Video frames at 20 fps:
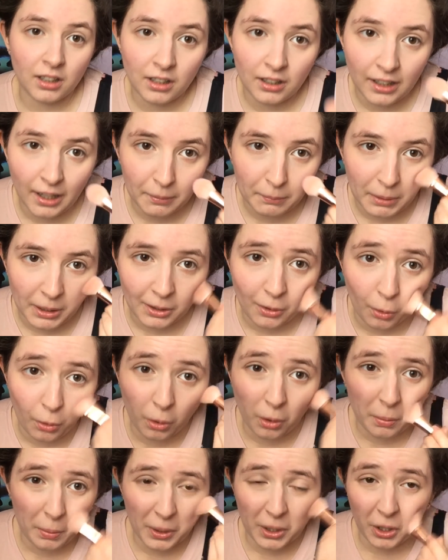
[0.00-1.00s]
let me
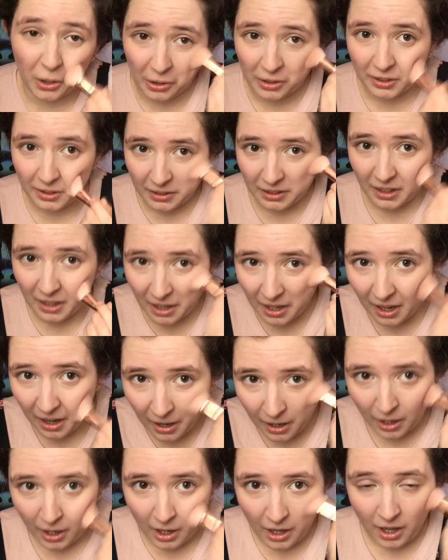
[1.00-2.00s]
know, because
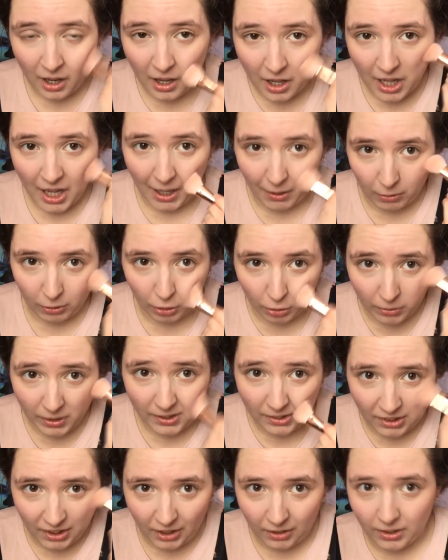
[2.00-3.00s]
I'd love to
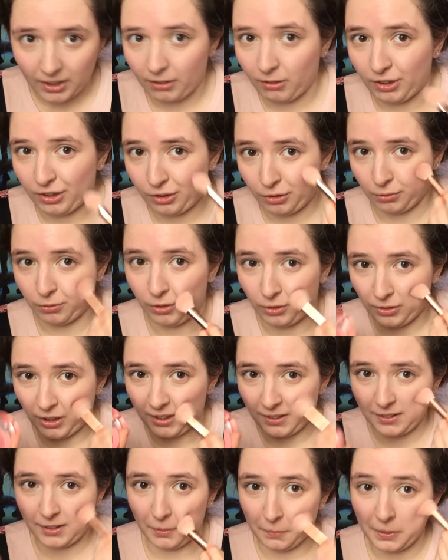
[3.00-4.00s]
see if there is something
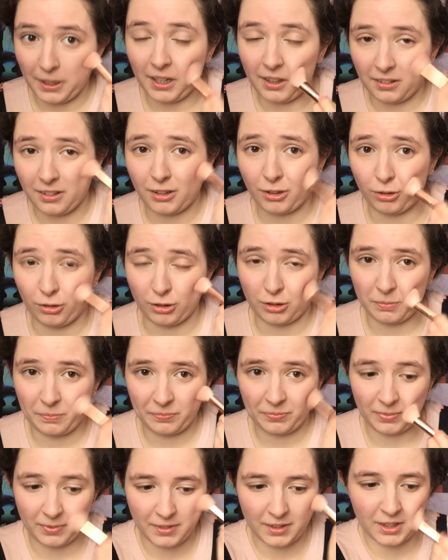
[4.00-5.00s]
very similar to this, because
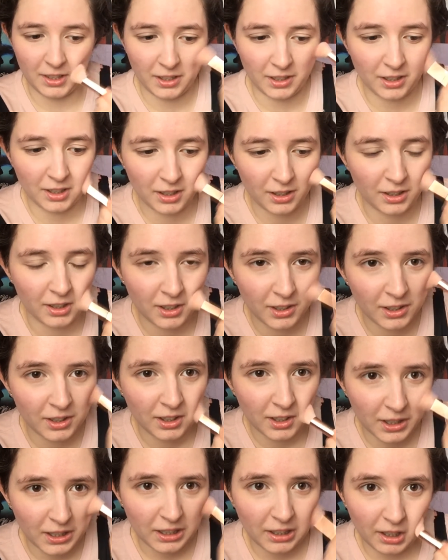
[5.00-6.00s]

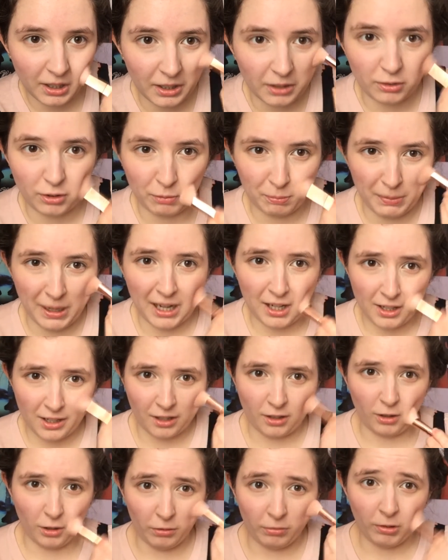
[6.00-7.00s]
I was madly
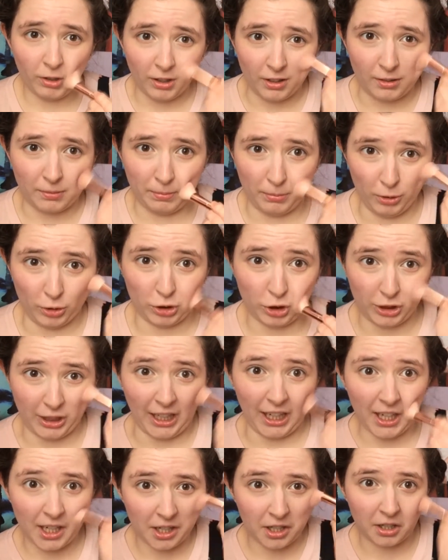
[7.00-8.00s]
in love with this
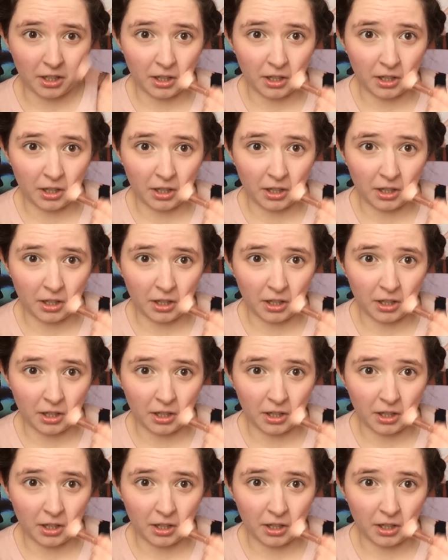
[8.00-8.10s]
blusher.